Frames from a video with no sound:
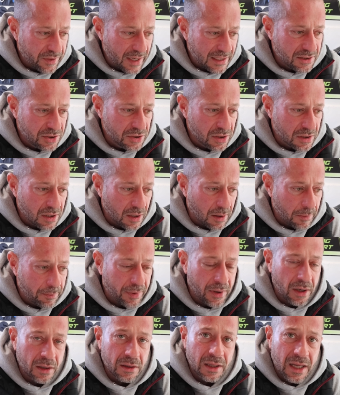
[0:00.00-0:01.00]
That took
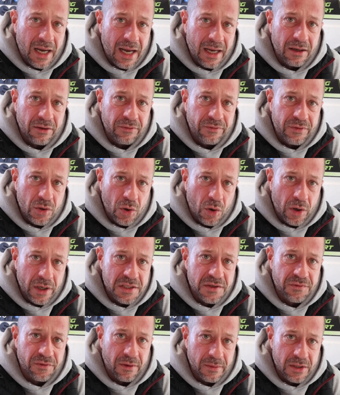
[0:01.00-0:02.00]
up a lot of
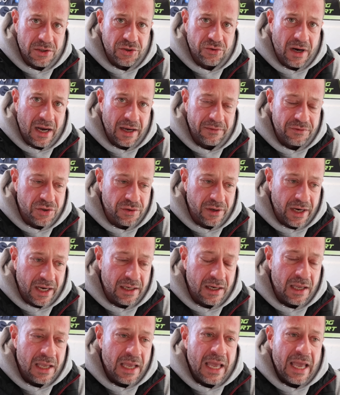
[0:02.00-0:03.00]
noise from the
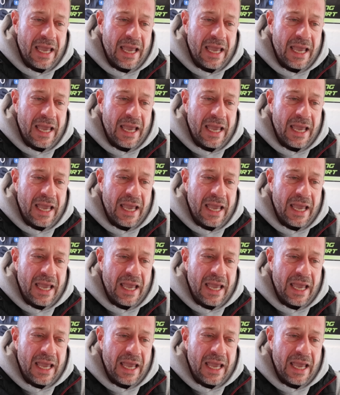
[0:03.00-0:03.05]
drivetrain,